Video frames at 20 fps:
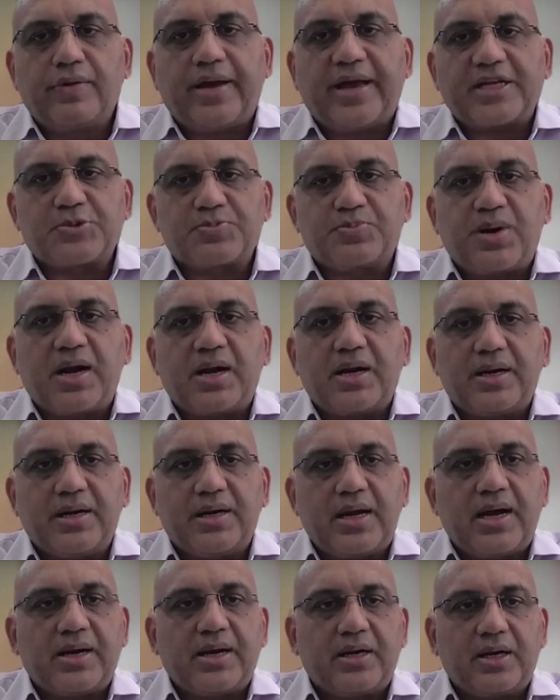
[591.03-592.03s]

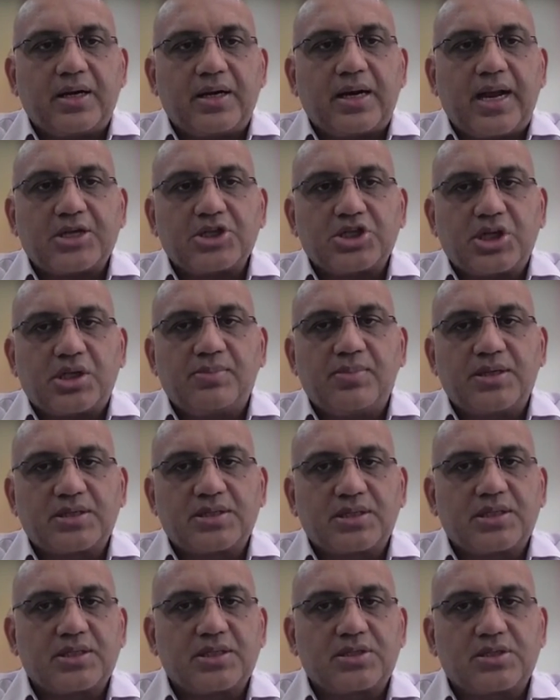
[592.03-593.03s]
expanded our international
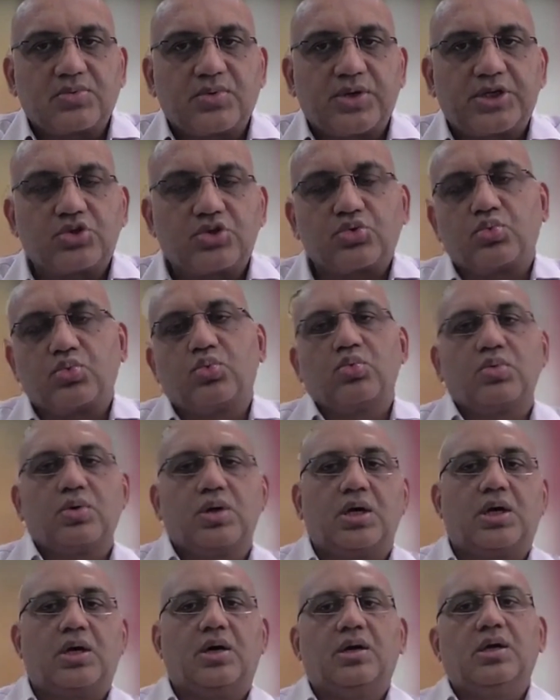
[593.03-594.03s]
business, which
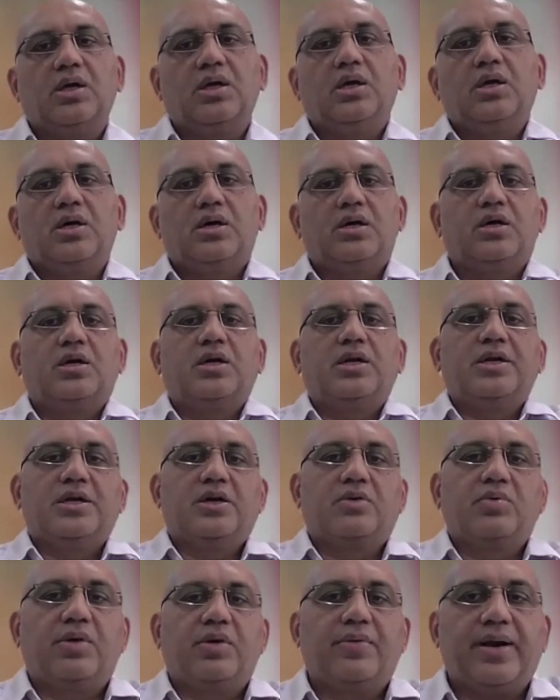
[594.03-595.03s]

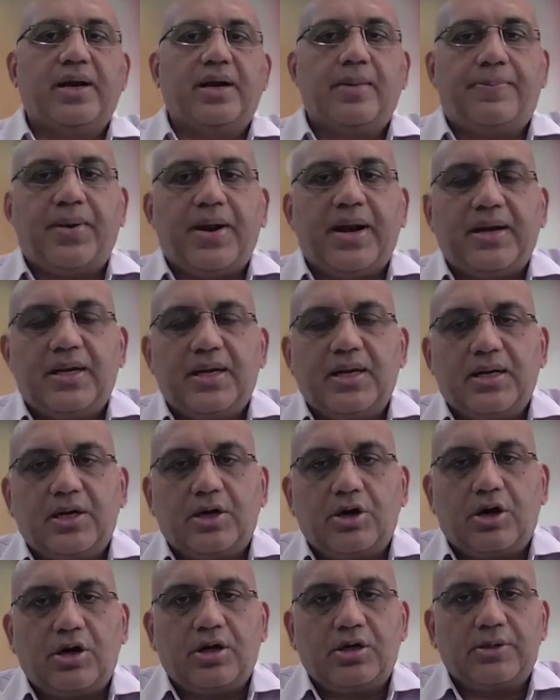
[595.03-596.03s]
earlier we were
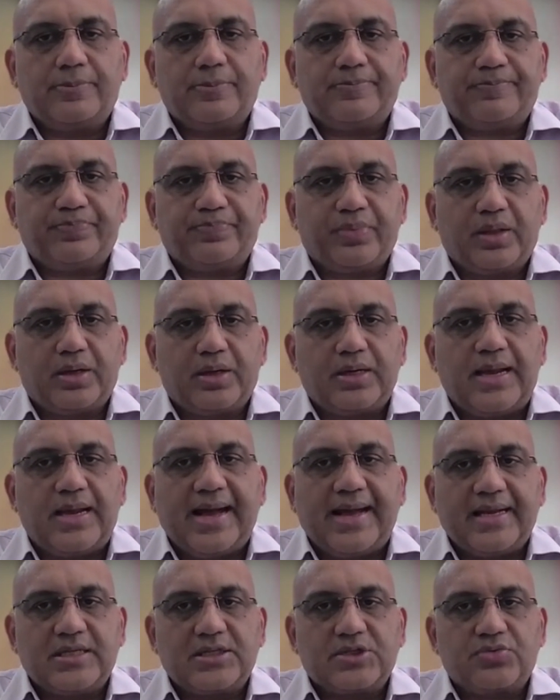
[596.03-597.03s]
dependent on
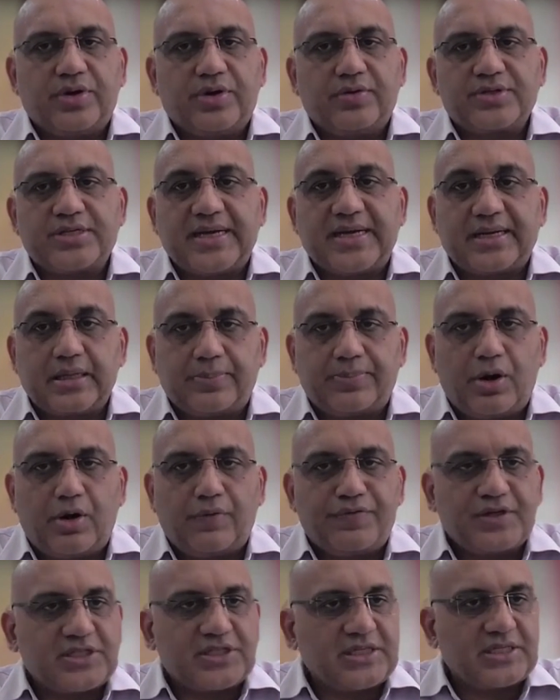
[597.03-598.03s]
clients. We have set up
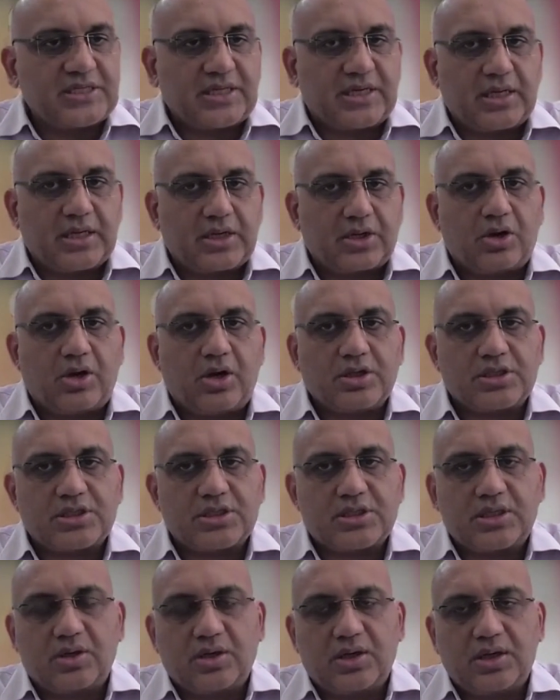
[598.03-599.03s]
offices across
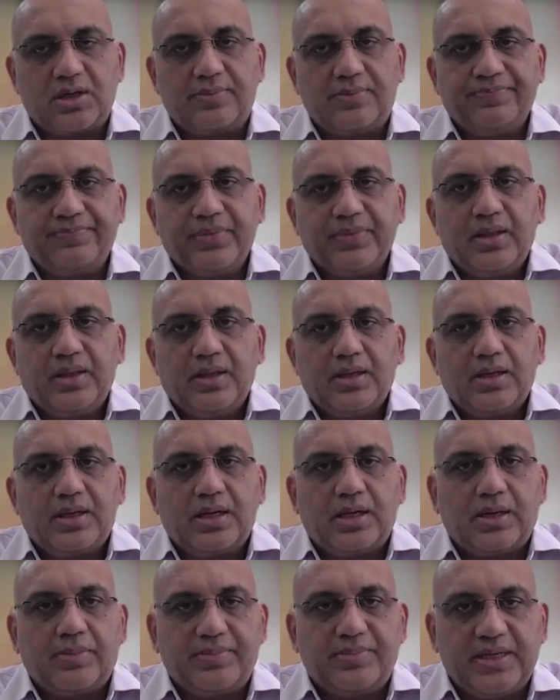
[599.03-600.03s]
the
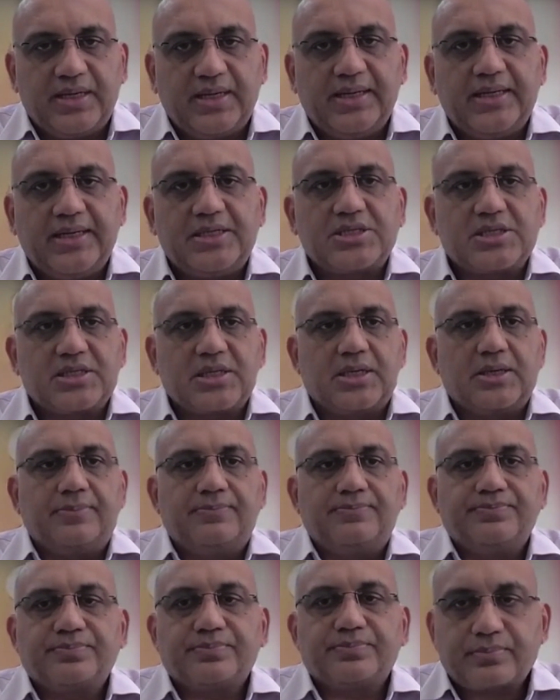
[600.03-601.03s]
Middle East.
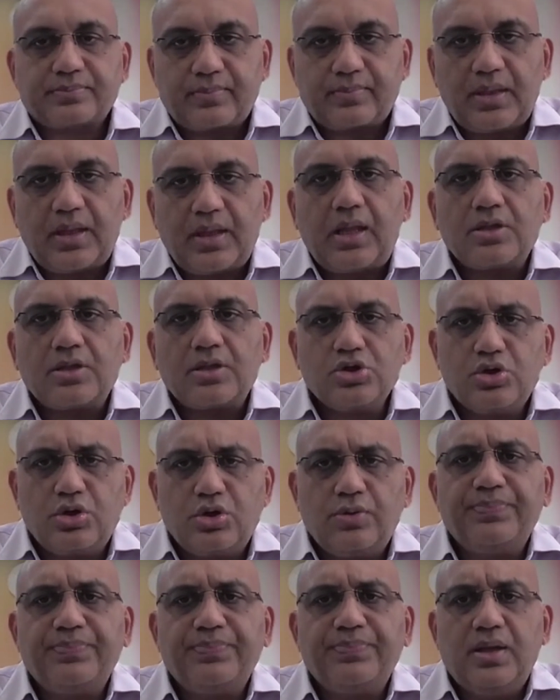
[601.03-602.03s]

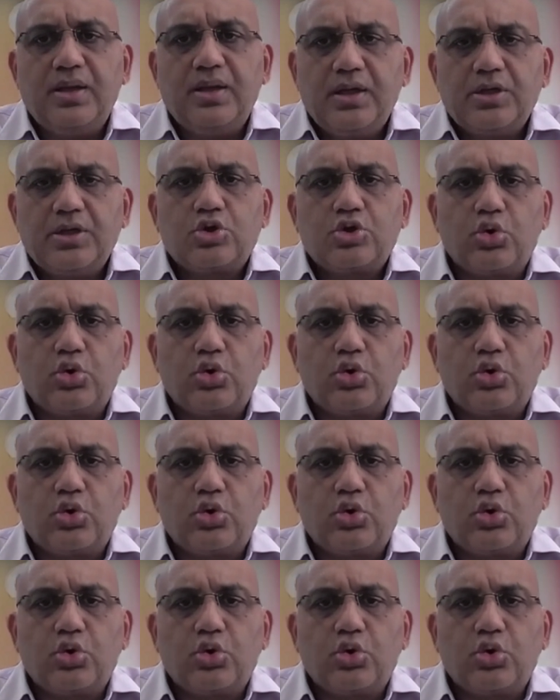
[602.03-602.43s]
So two